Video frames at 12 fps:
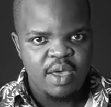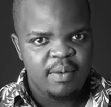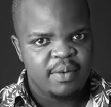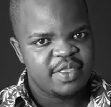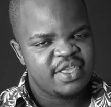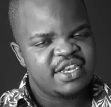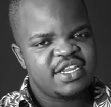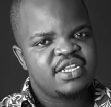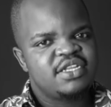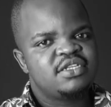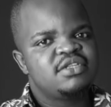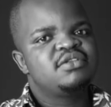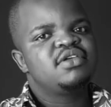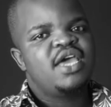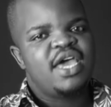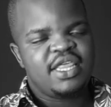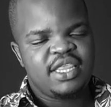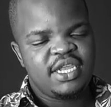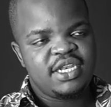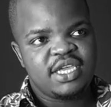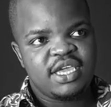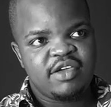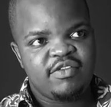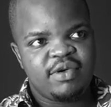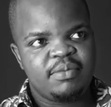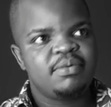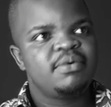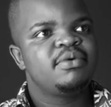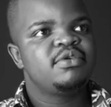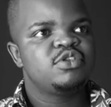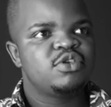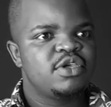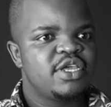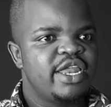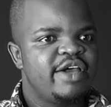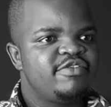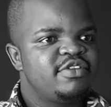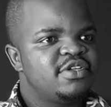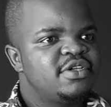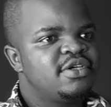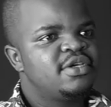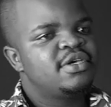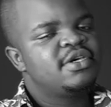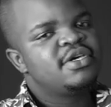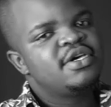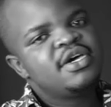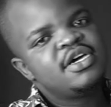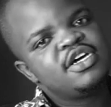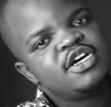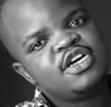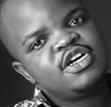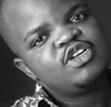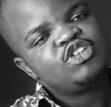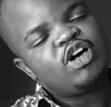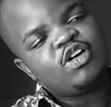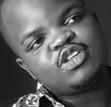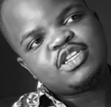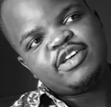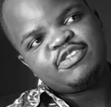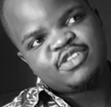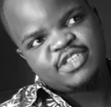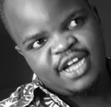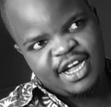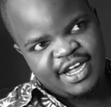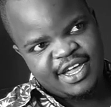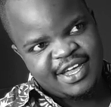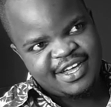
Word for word: But then it, at the end he gave up, so he left. So I was left stuck.